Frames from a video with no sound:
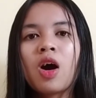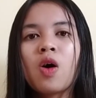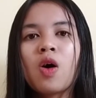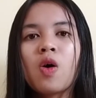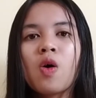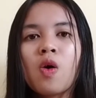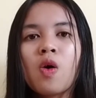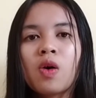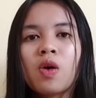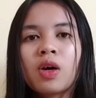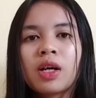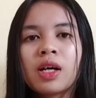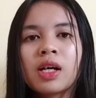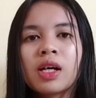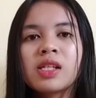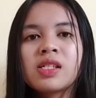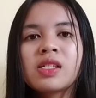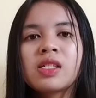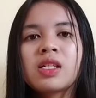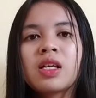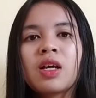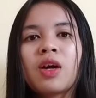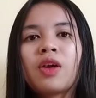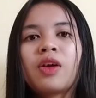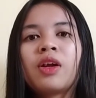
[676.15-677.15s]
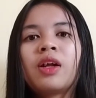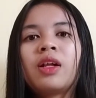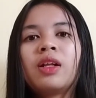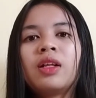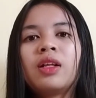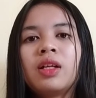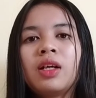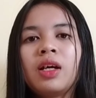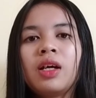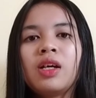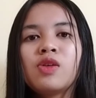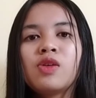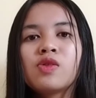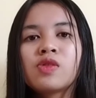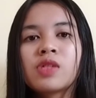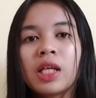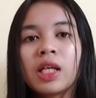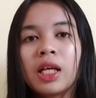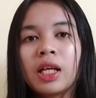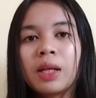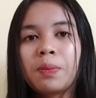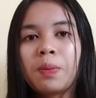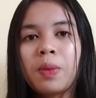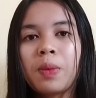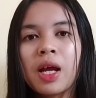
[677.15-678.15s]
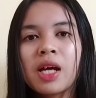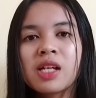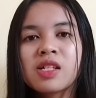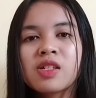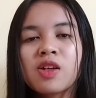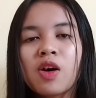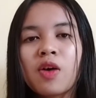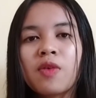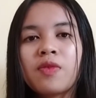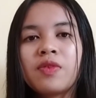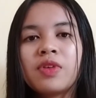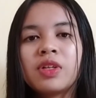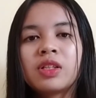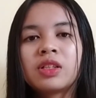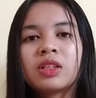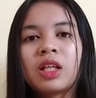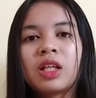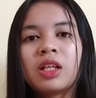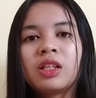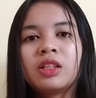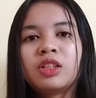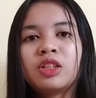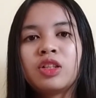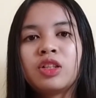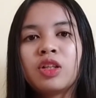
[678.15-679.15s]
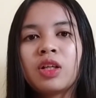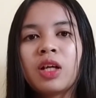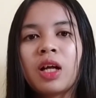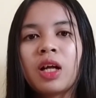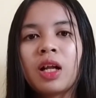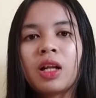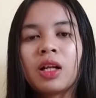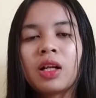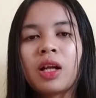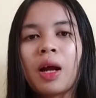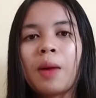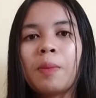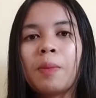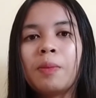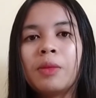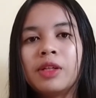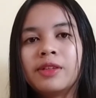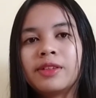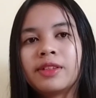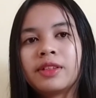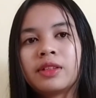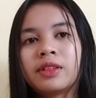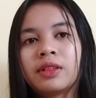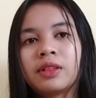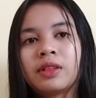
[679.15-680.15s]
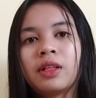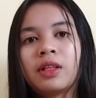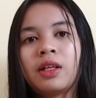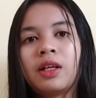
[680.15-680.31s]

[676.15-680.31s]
occasionally used in place of the traditional numbers,